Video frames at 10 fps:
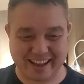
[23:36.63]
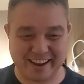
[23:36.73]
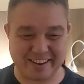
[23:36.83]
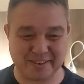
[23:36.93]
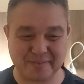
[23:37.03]

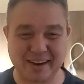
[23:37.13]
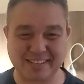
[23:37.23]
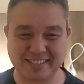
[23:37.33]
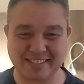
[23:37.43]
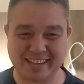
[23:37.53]
and
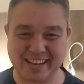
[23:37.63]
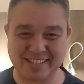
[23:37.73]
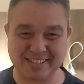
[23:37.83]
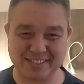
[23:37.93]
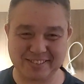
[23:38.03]
directed to
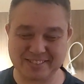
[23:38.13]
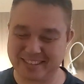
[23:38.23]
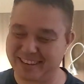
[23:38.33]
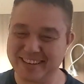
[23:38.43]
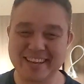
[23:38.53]
Ange
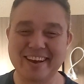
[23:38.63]
Loosa.